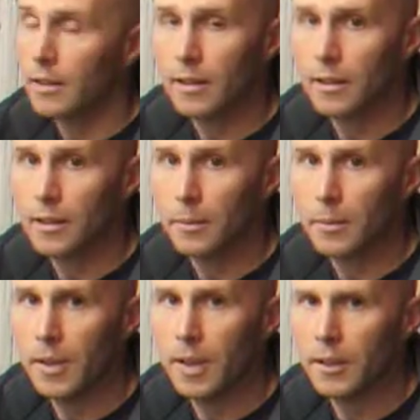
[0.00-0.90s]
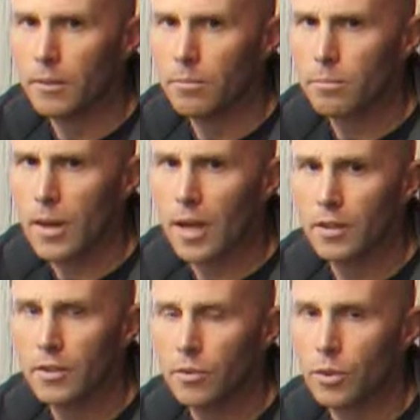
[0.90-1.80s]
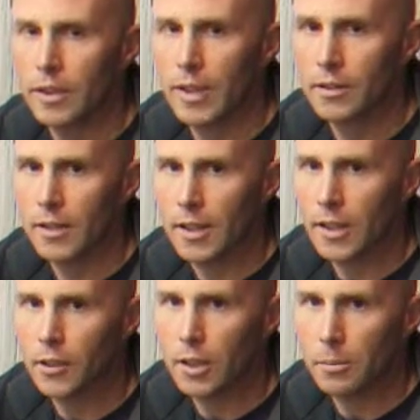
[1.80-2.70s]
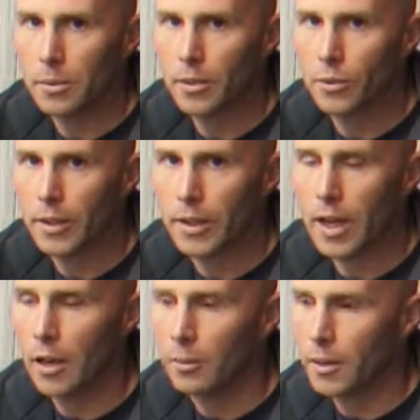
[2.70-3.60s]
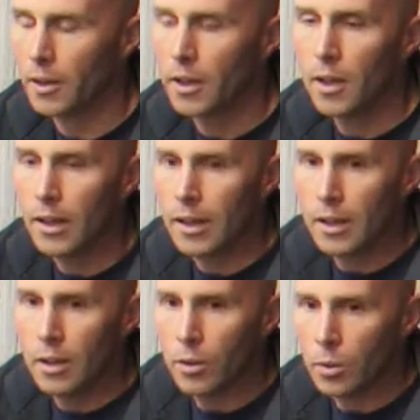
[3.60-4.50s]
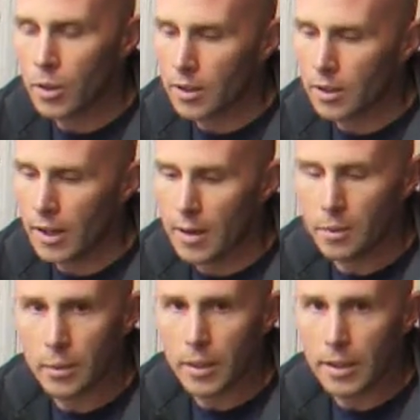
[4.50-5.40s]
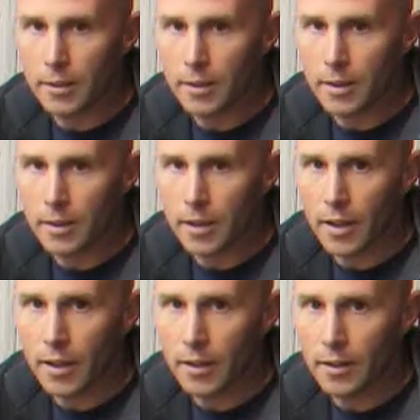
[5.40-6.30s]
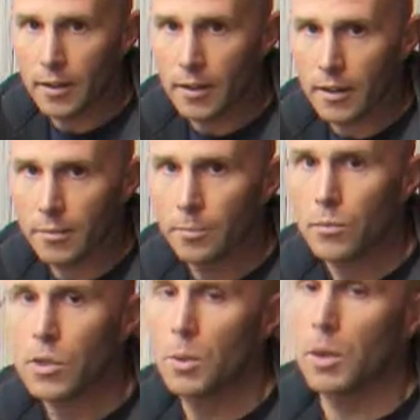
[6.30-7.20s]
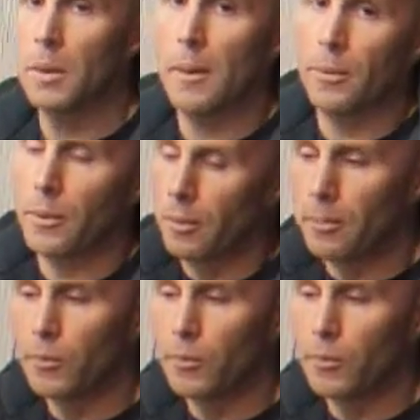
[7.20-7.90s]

I'm not positive what the outside air temp is right now, but we'll get to that when we get out there and see what we come up with.